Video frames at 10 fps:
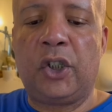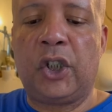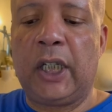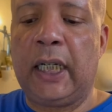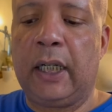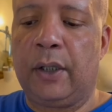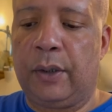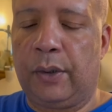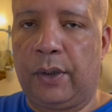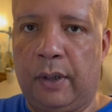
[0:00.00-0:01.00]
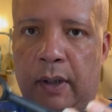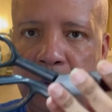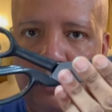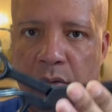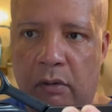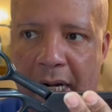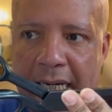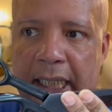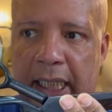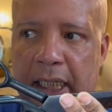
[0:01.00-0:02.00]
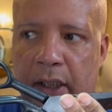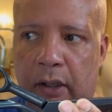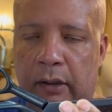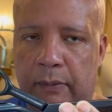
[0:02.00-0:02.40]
shears right here.